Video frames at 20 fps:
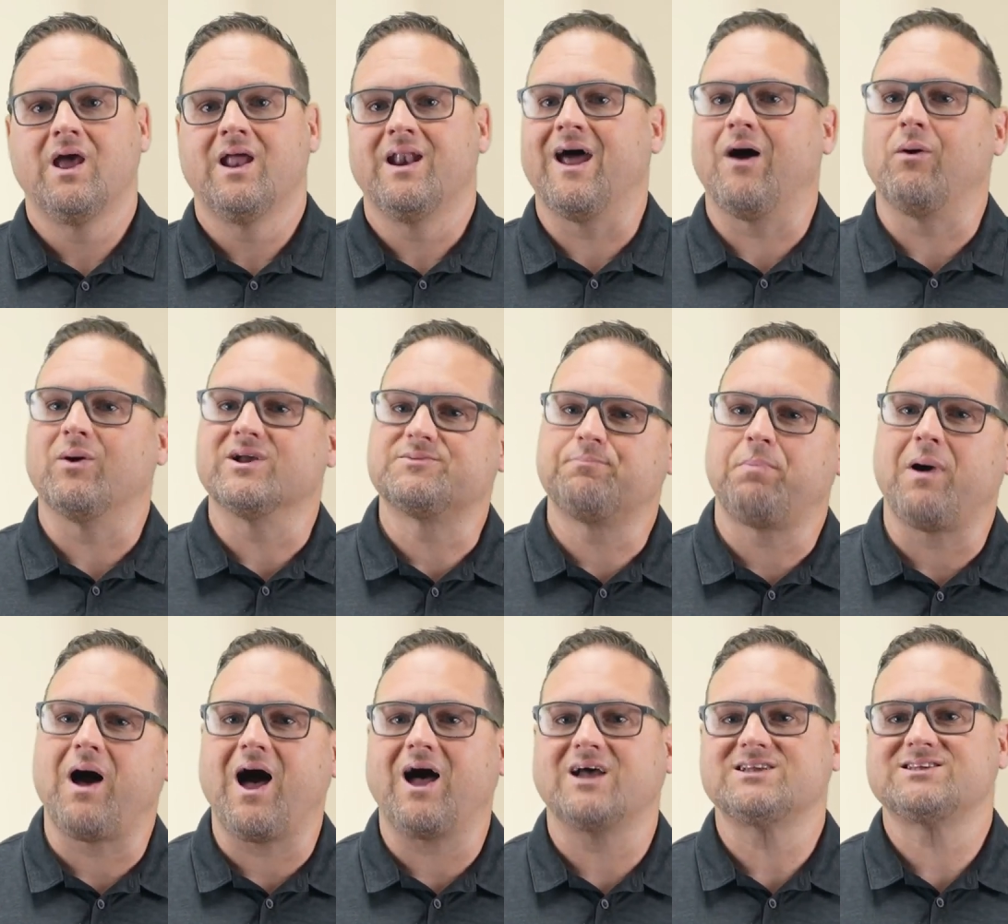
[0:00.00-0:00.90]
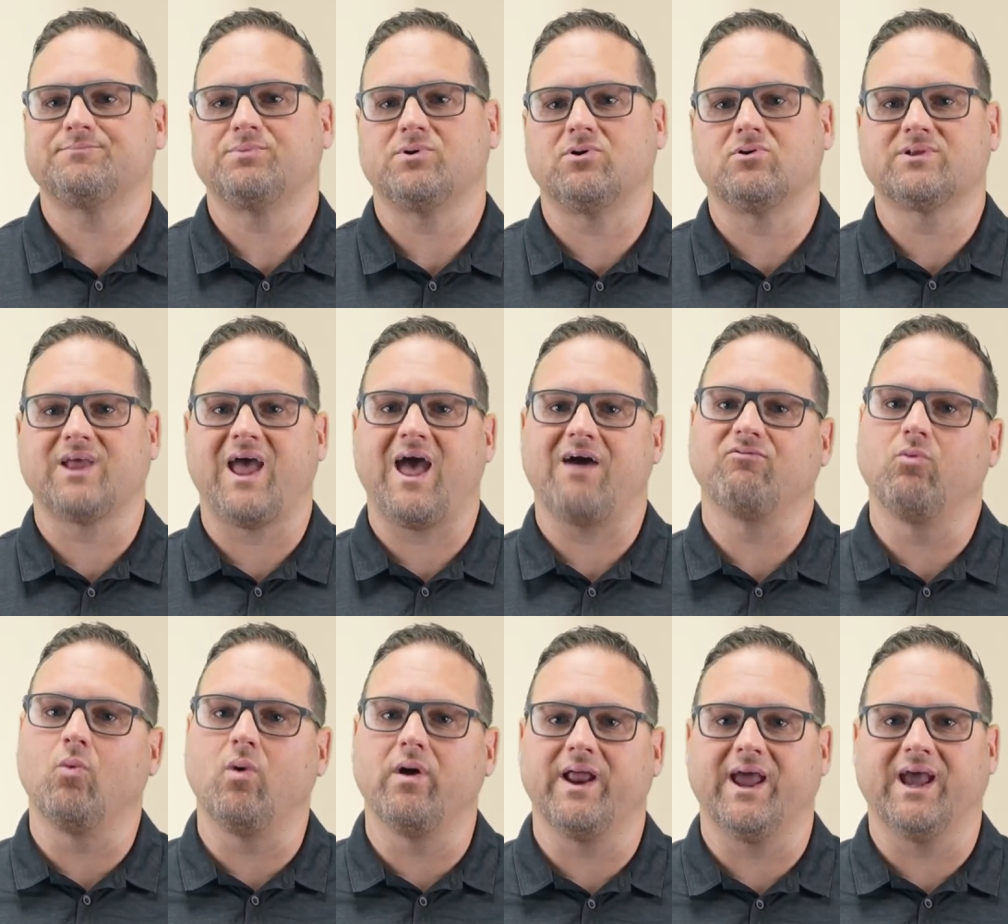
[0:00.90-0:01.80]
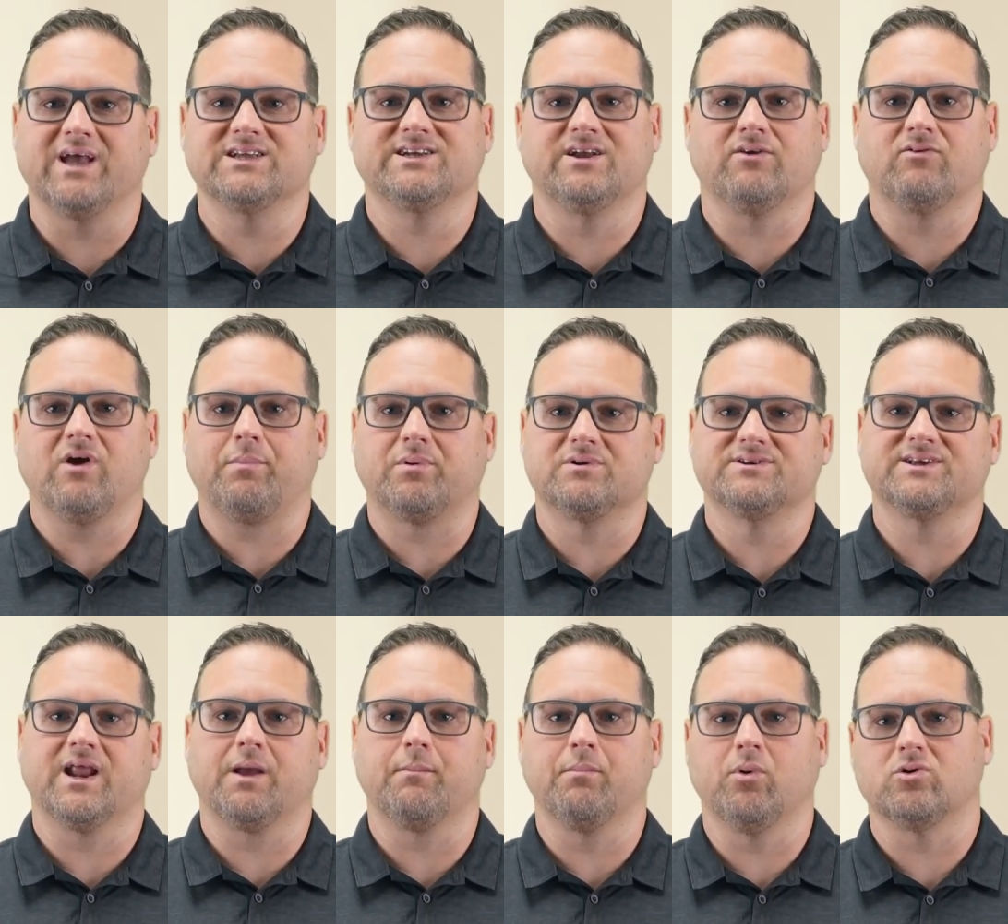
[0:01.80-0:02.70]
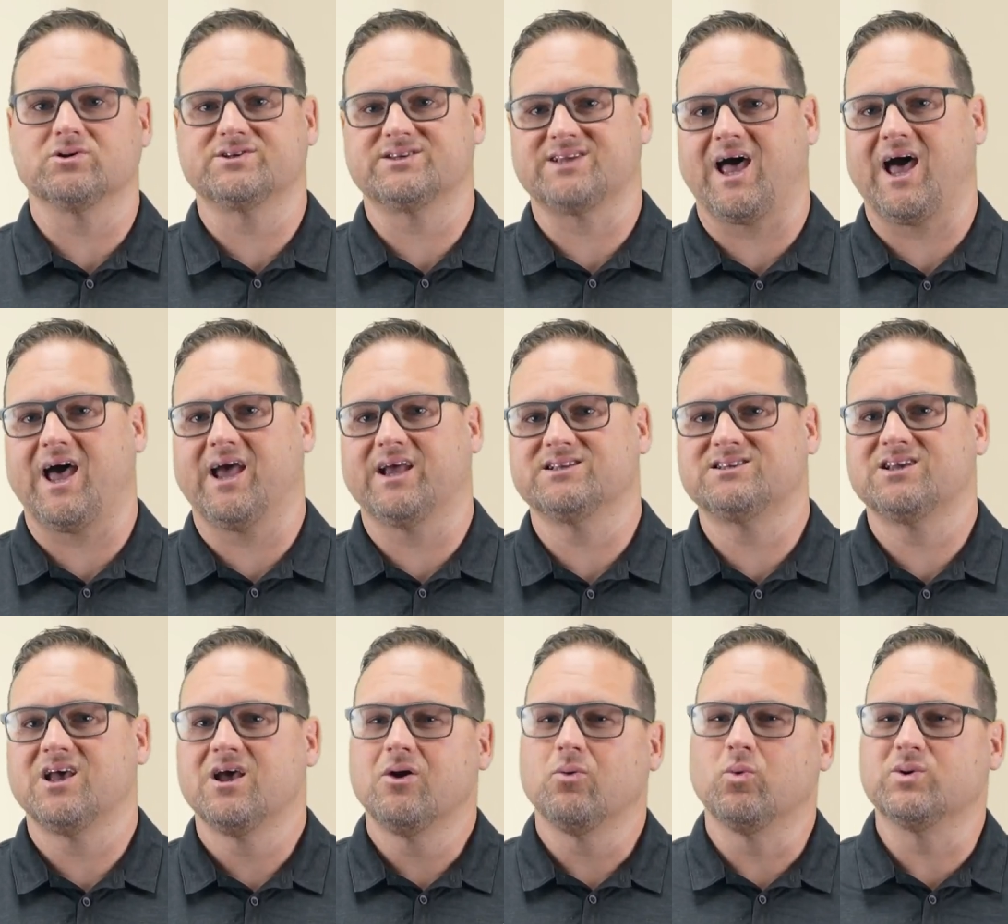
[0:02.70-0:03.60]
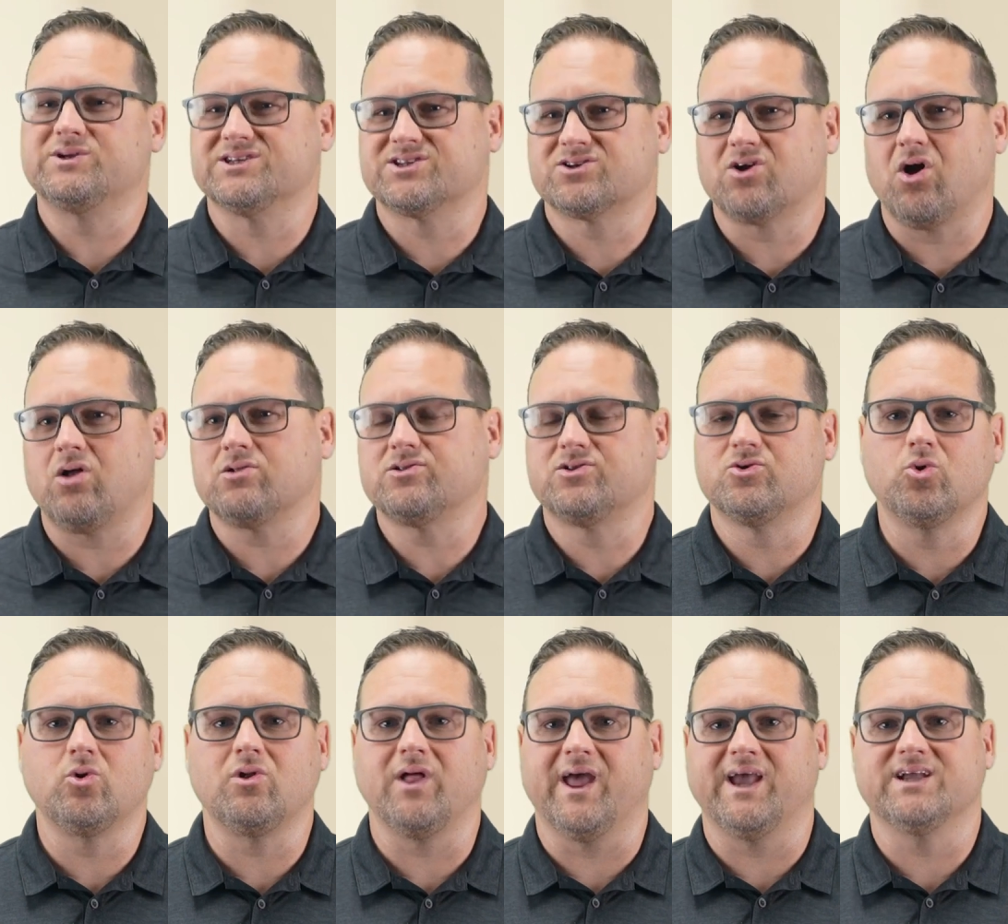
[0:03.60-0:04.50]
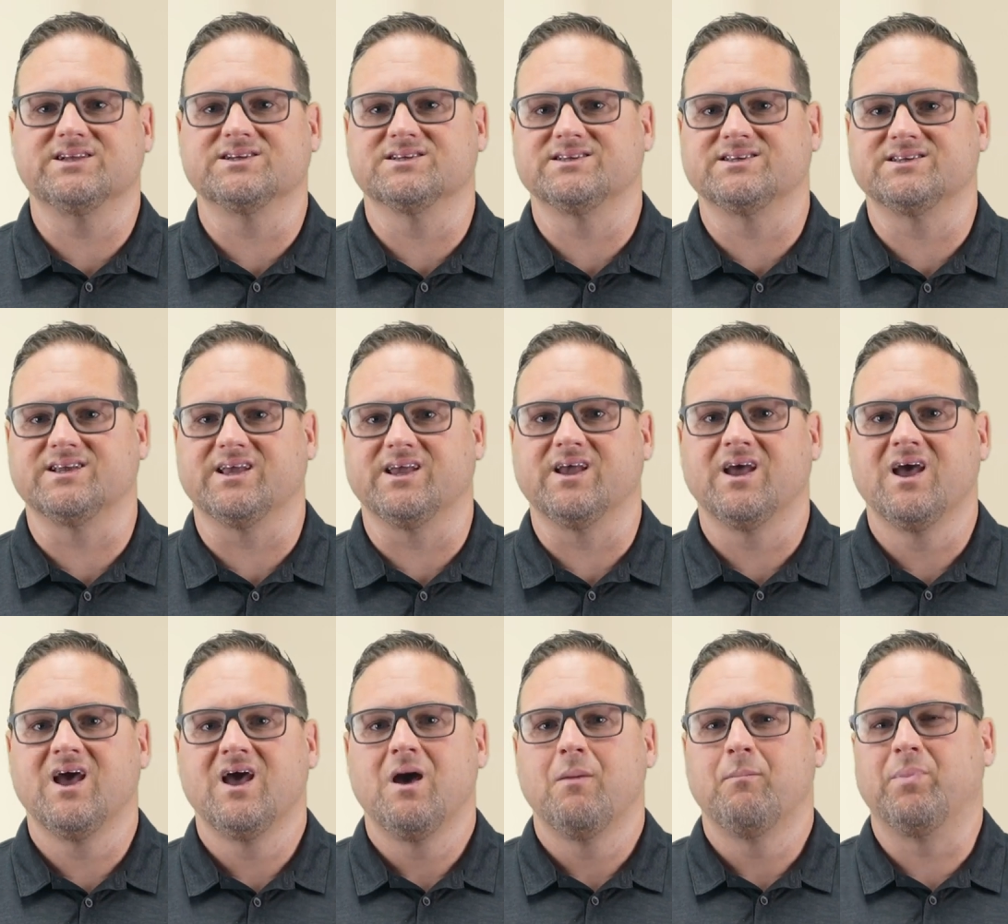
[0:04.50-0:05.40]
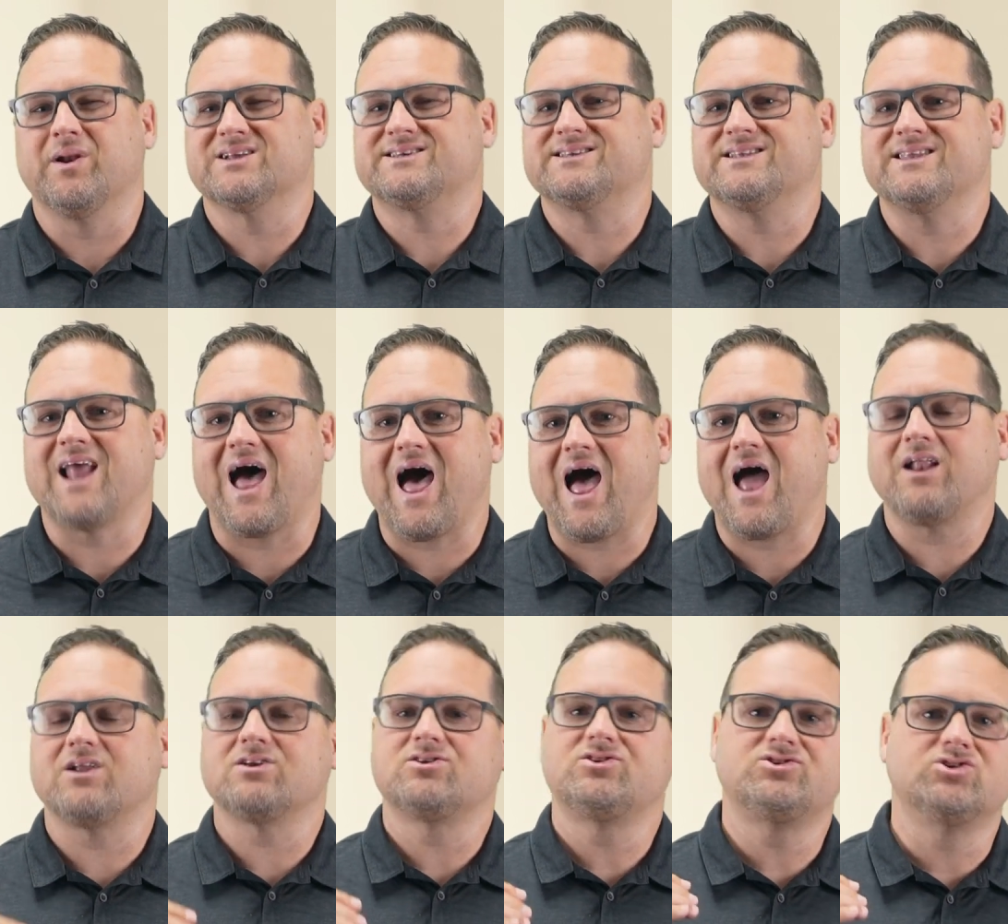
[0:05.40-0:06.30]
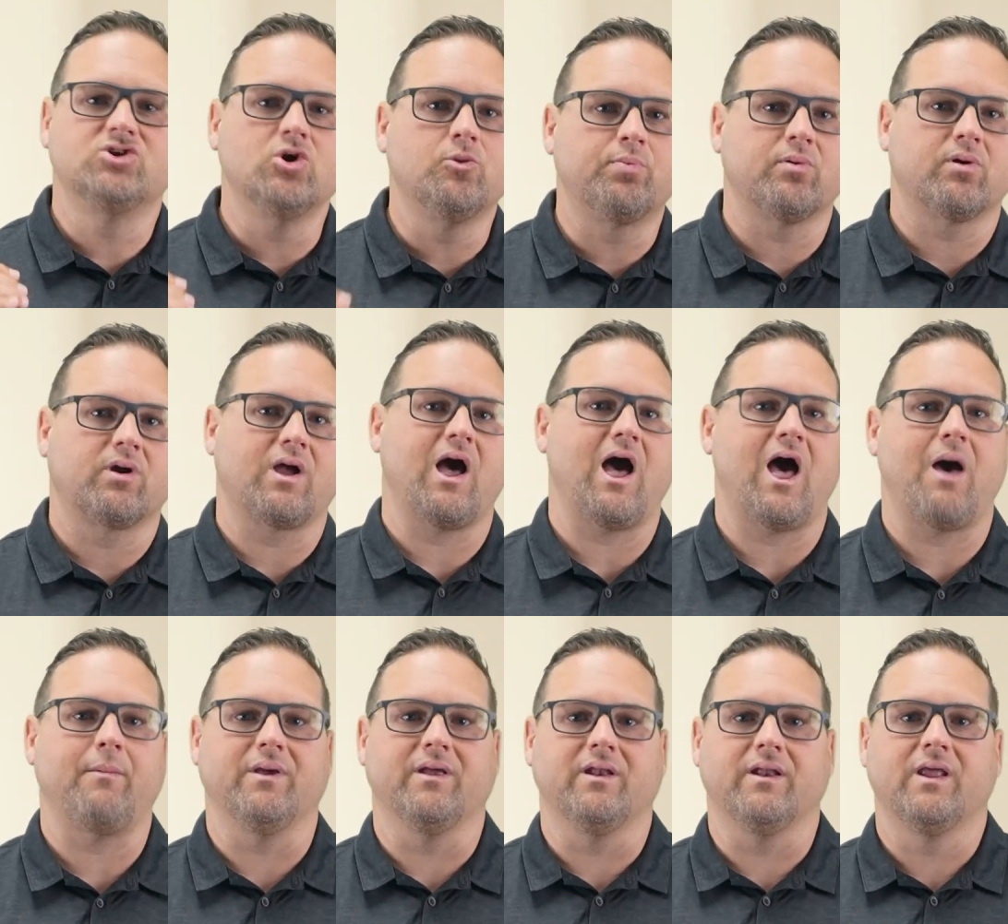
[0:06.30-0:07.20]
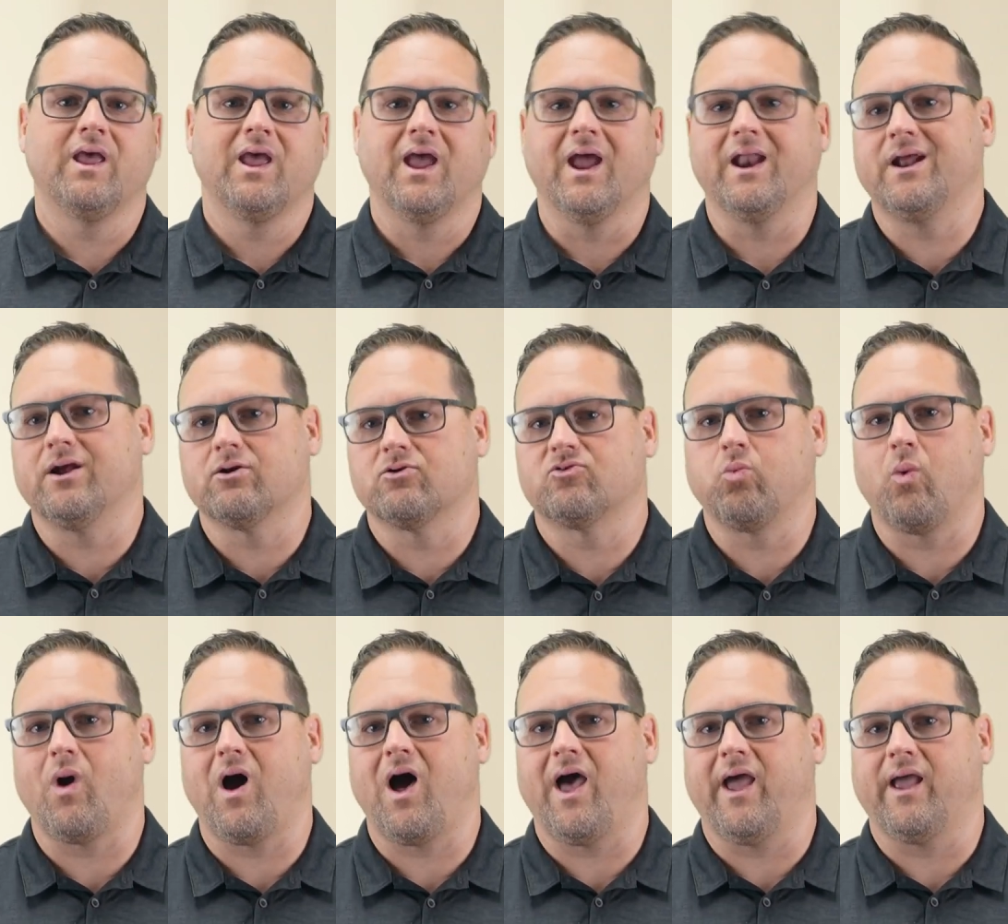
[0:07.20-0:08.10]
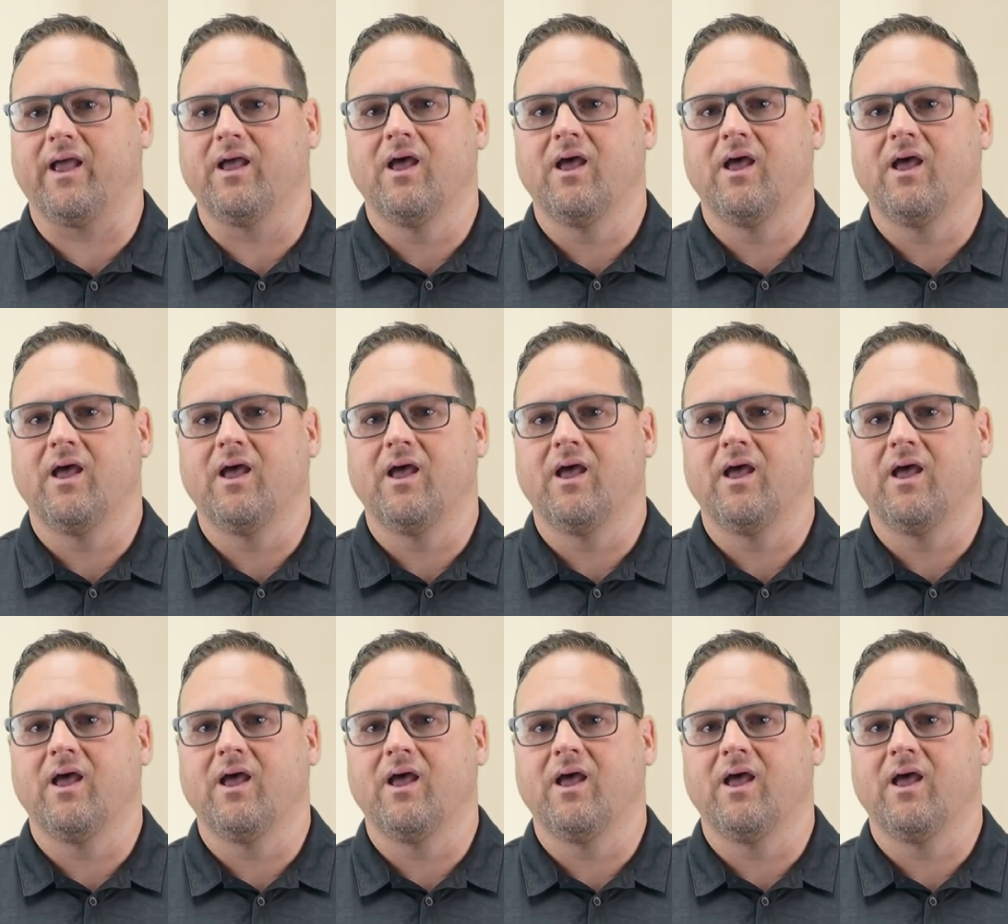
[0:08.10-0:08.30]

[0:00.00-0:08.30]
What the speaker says: Now, it's possible to have one agent representing both sides, which is called dual agency, but it's not super common, and here's why.